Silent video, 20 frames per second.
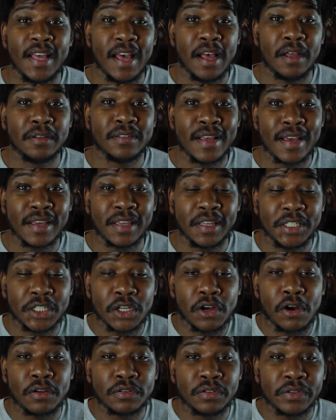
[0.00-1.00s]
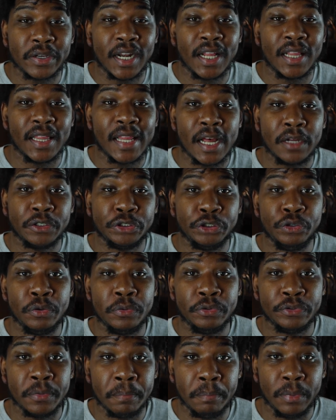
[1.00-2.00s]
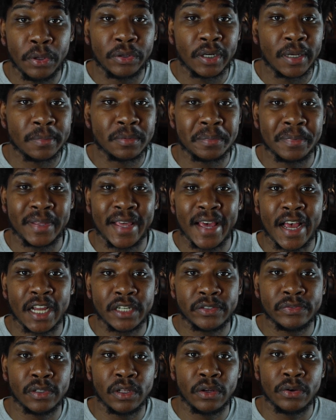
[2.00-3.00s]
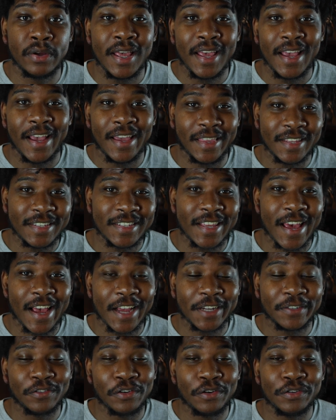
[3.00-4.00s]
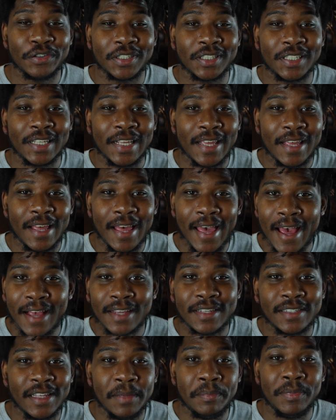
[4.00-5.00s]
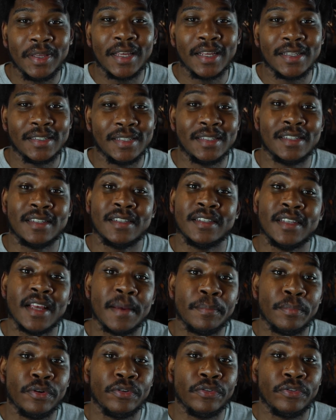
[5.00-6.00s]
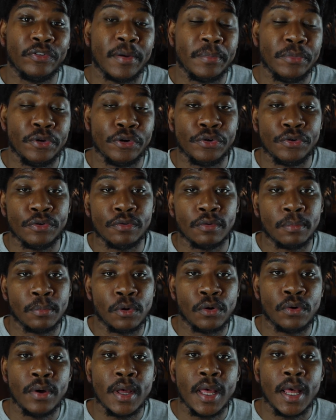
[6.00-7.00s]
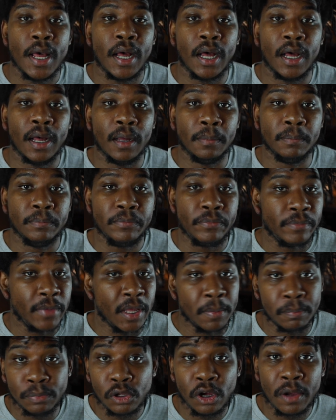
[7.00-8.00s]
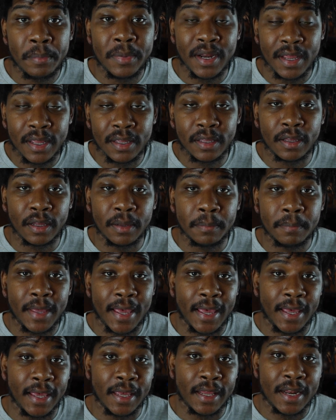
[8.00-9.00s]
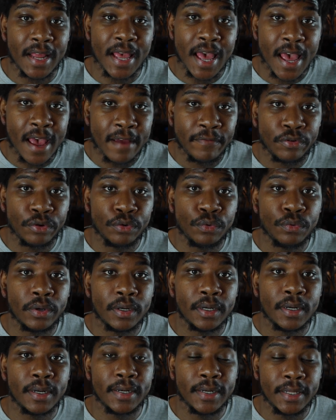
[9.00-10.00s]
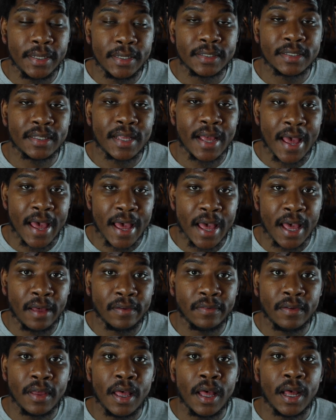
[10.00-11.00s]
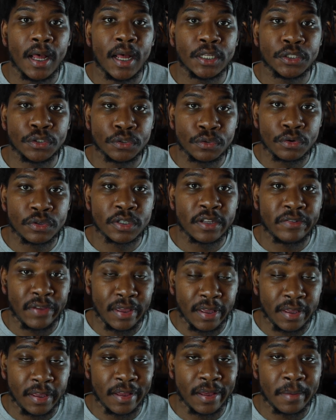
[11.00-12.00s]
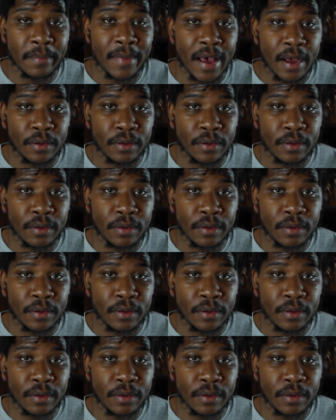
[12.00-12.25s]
House hacking is also going to allow you to build up some cash flow. And this cash flow is excellent because it's separate from your normal employment income. And everyone needs to have a source of income